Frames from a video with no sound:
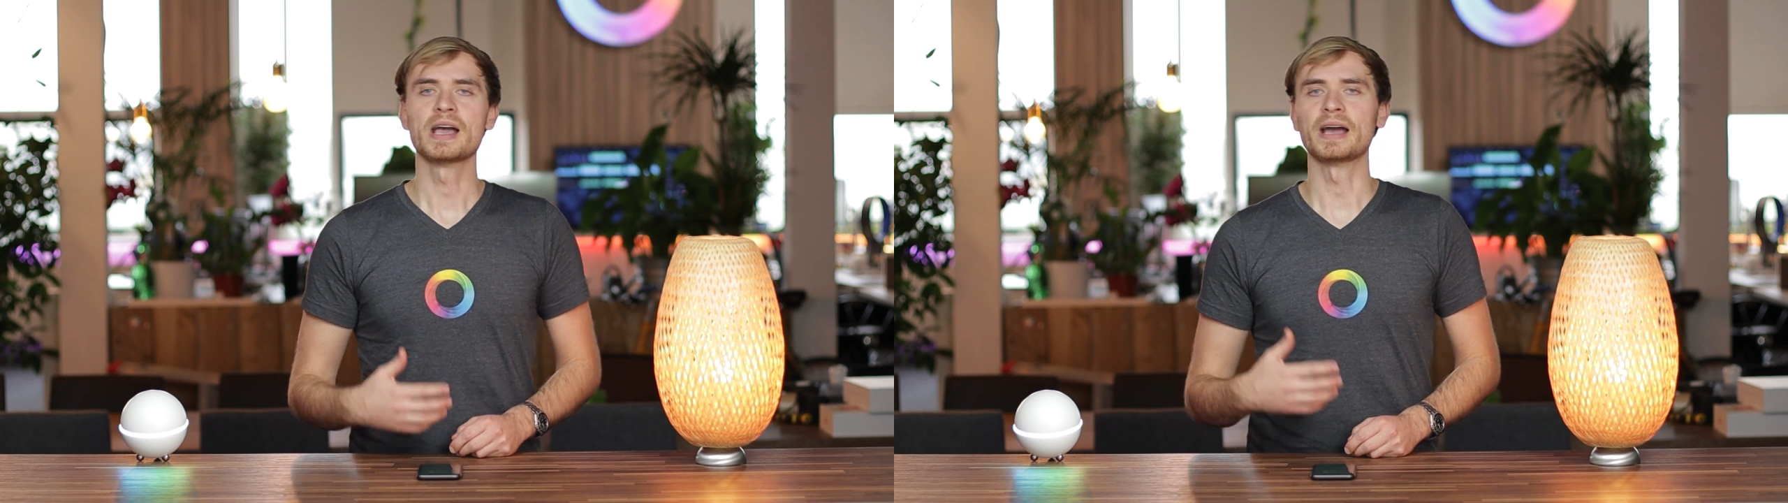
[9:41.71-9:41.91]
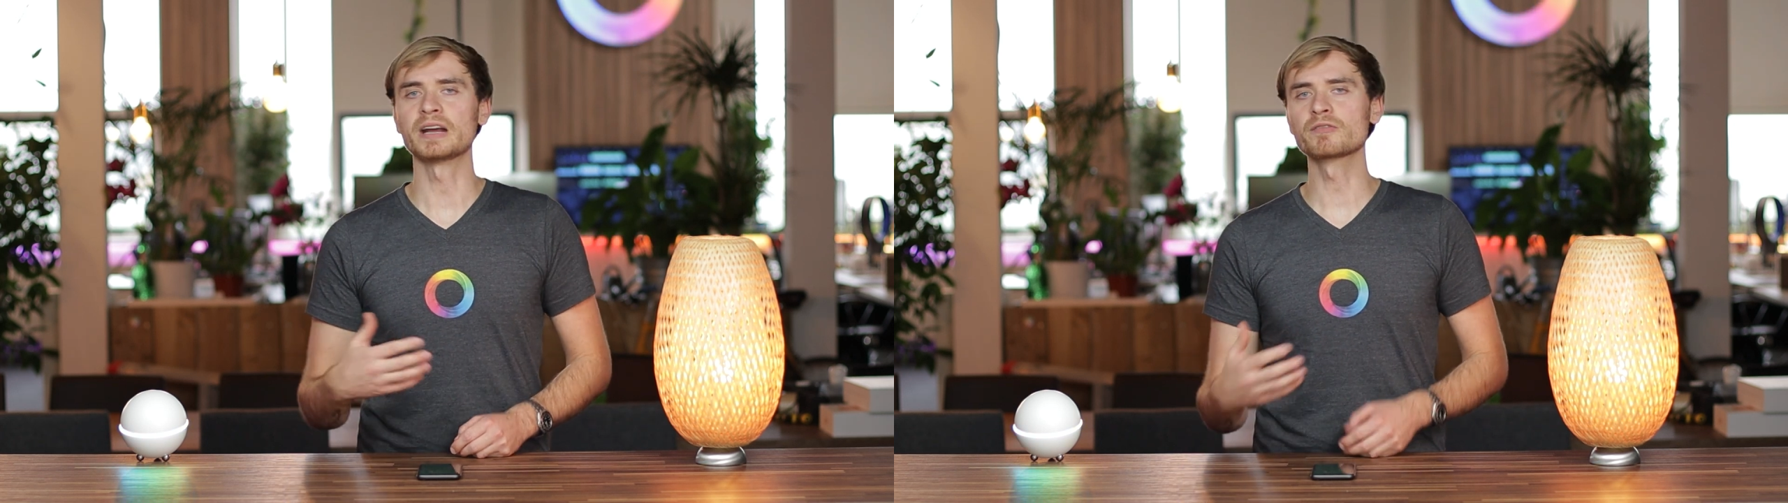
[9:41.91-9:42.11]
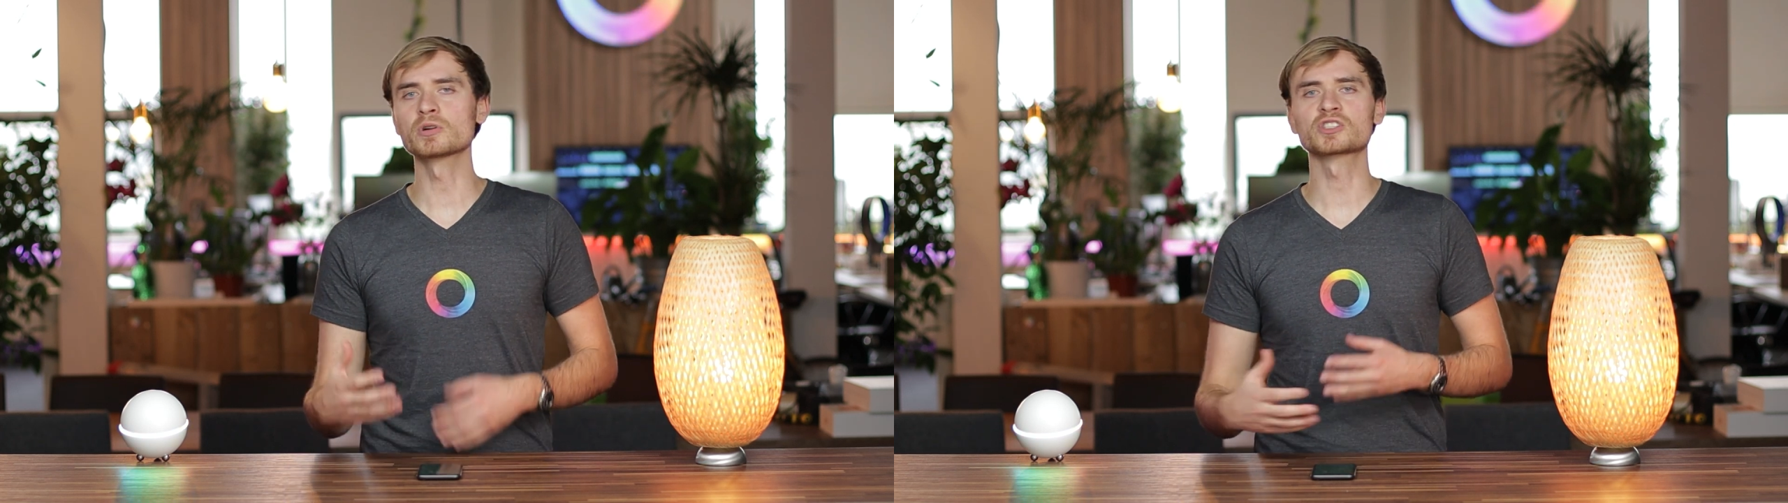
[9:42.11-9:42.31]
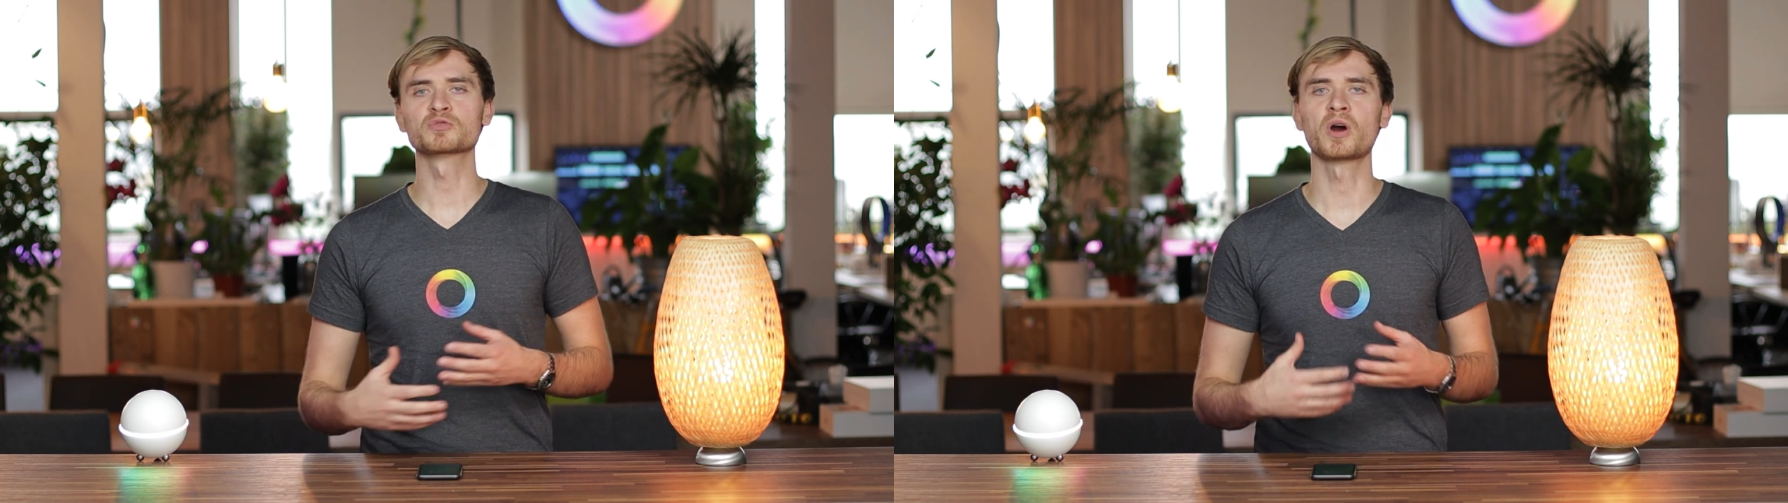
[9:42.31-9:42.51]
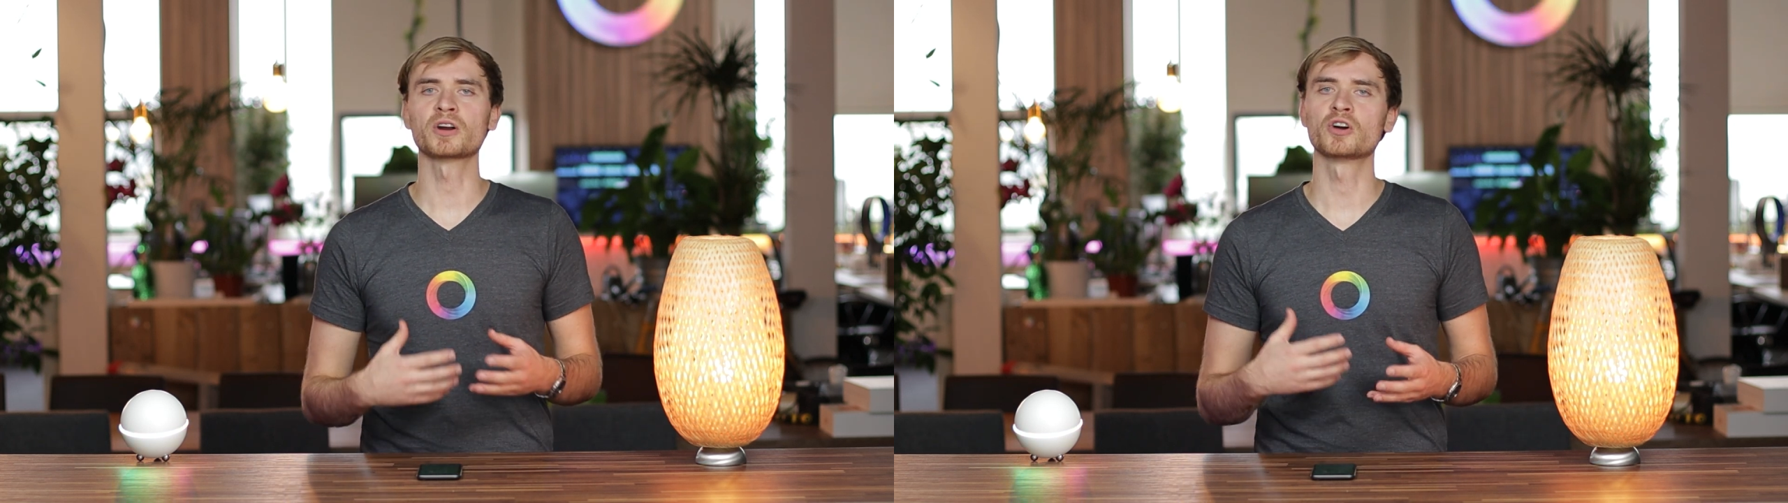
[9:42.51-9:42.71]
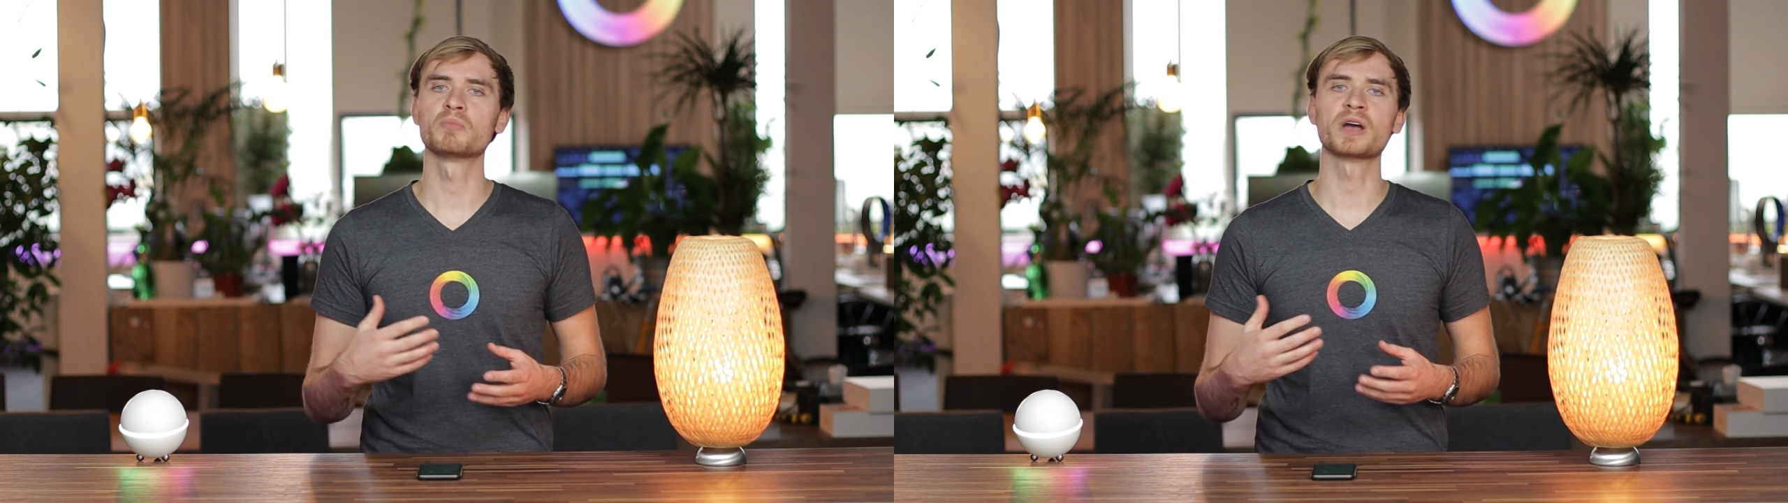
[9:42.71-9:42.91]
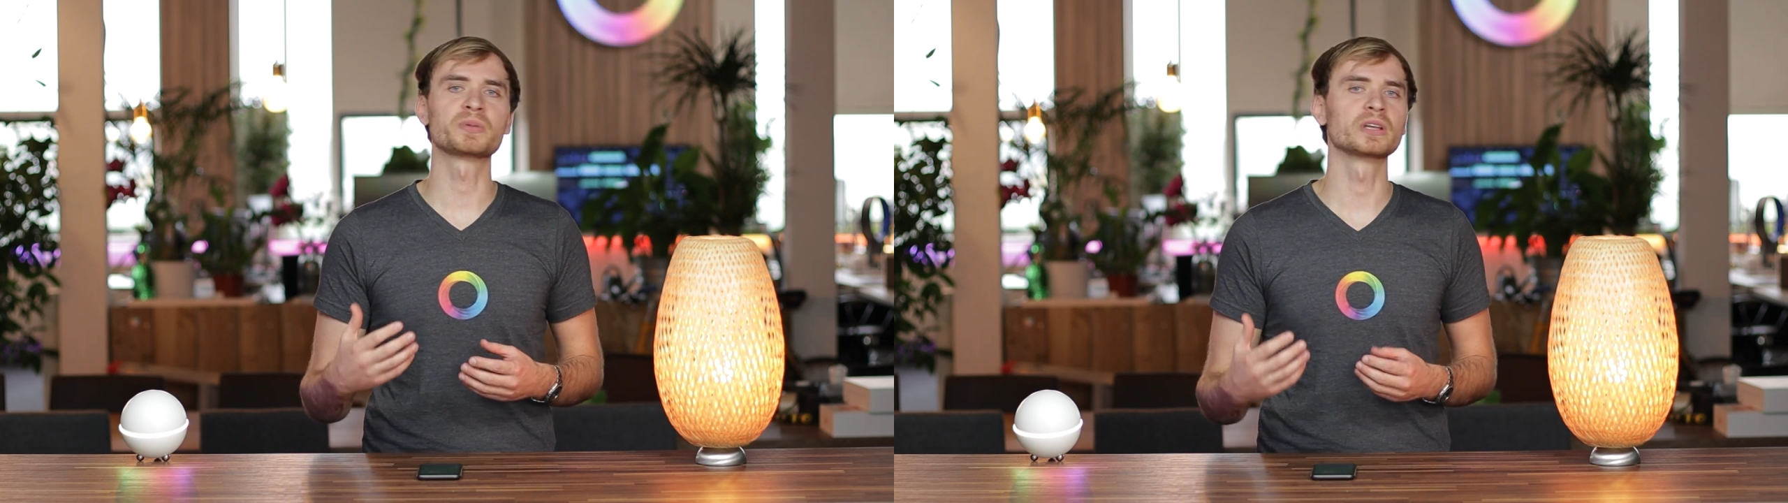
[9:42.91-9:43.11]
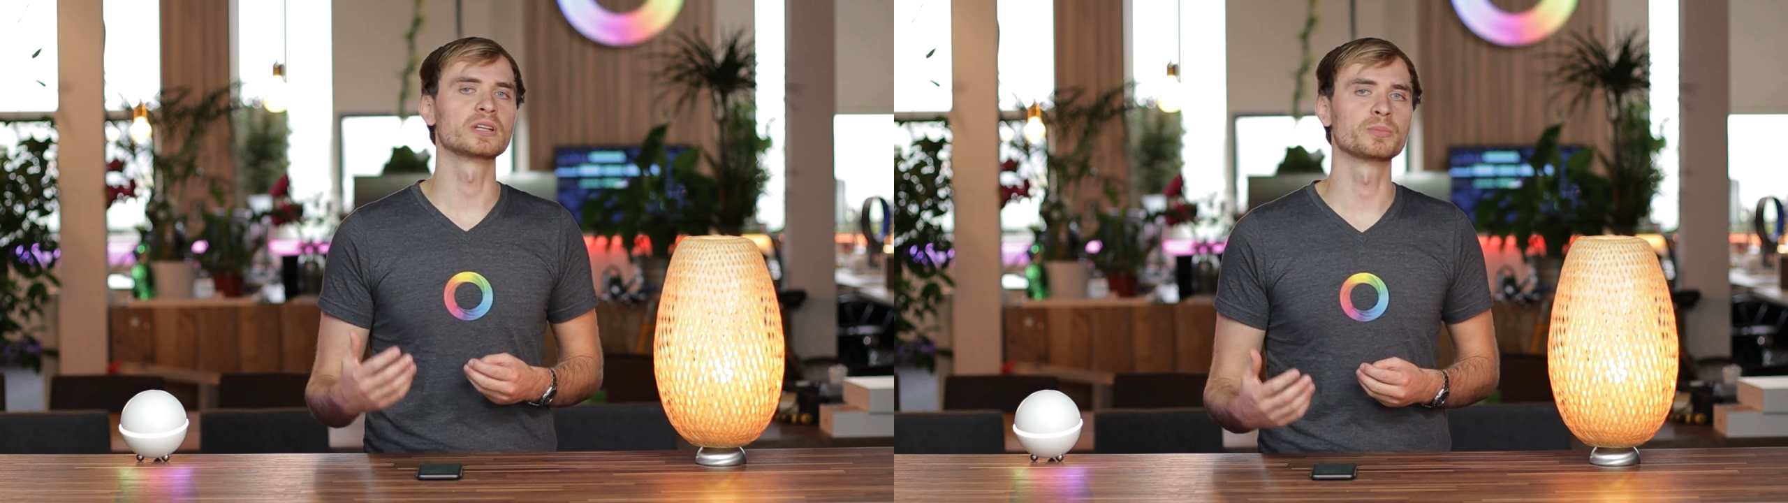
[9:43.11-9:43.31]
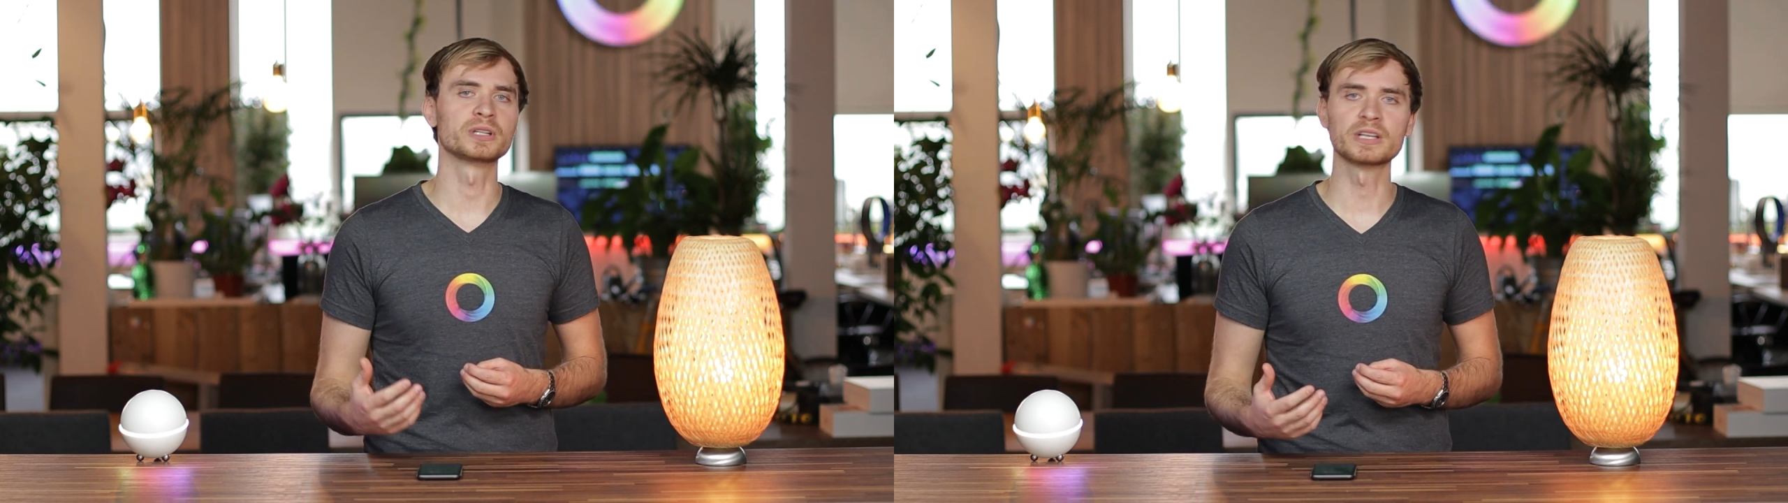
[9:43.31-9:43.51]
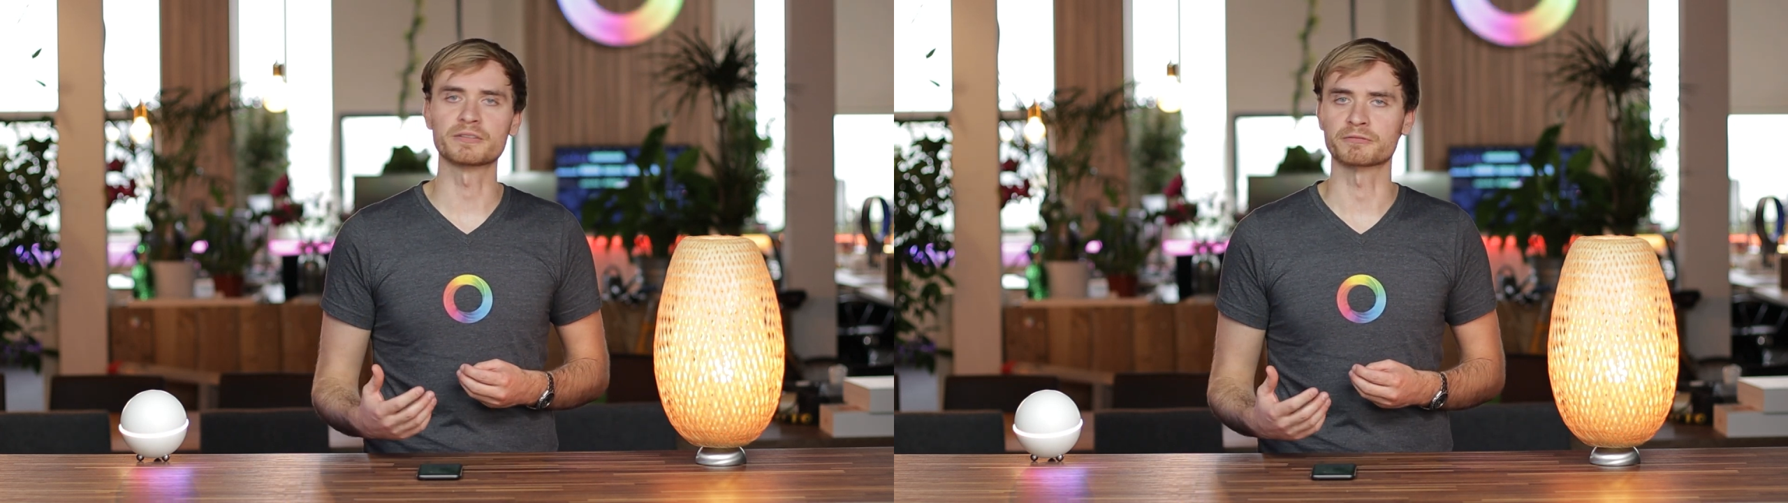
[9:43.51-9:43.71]
and everyone's smart home might be a little
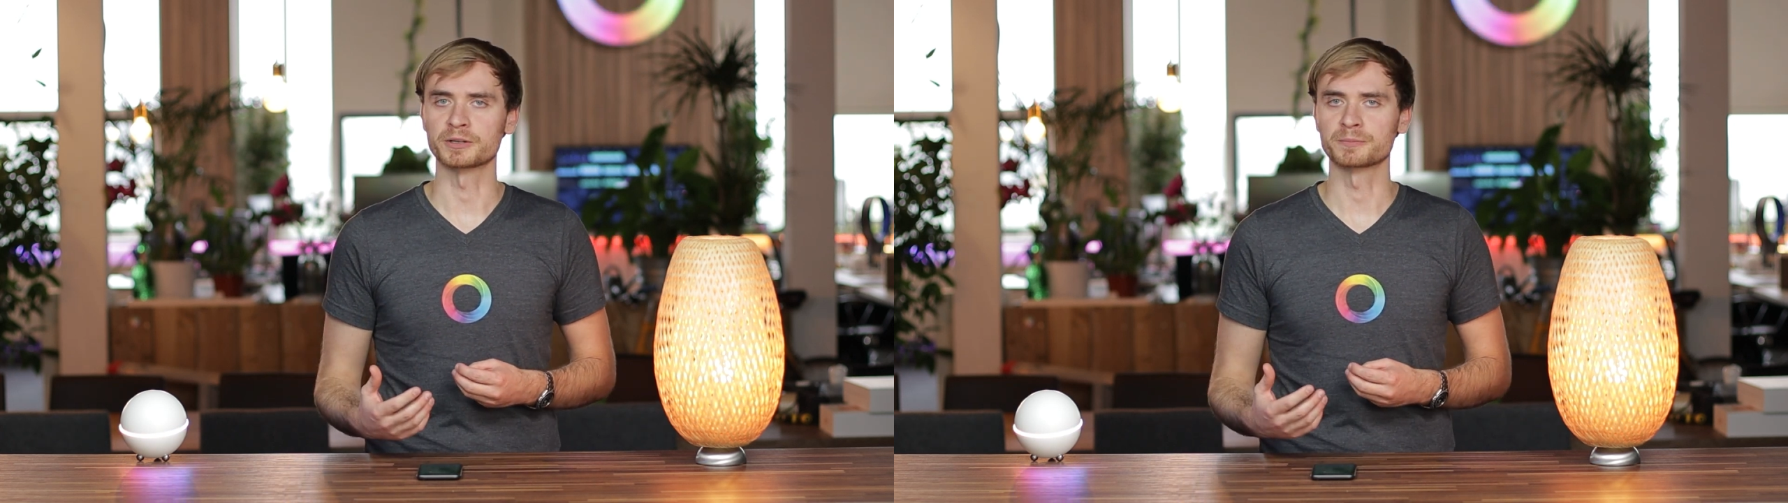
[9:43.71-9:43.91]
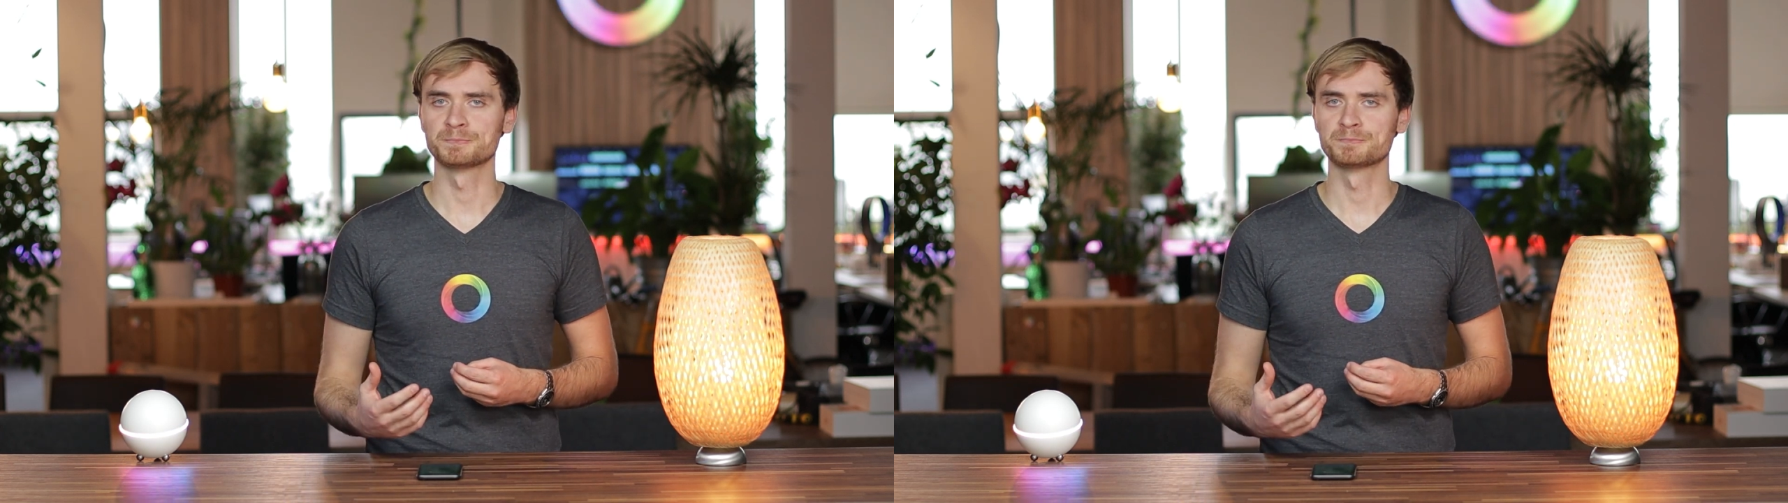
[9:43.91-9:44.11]
bit different.